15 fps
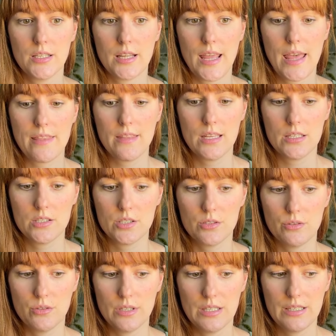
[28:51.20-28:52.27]
and then
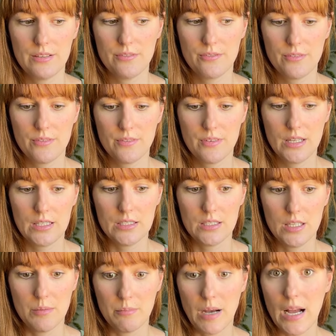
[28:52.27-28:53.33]
to and
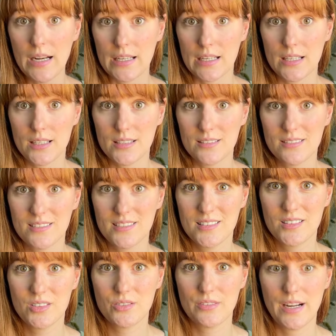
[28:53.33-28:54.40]
embody it
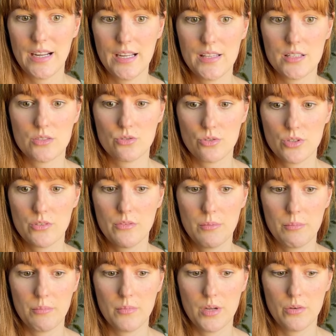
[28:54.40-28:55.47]
right the truth of,
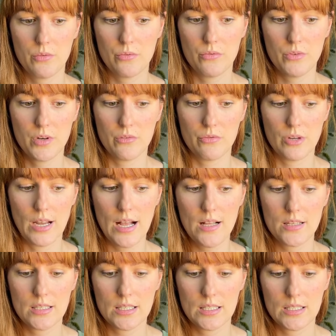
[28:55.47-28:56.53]
of
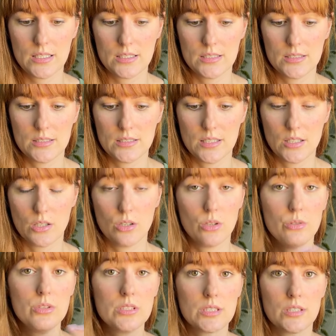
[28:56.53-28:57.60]
reality is
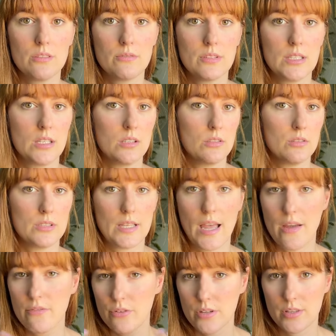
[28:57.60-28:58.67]
inclusive it includes
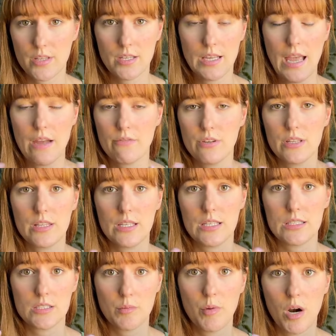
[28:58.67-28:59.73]
everything everything
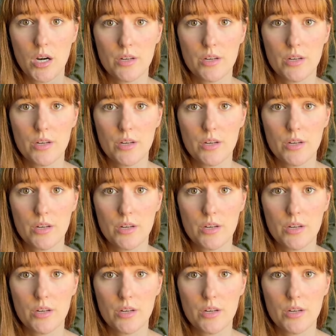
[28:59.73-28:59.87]
is a part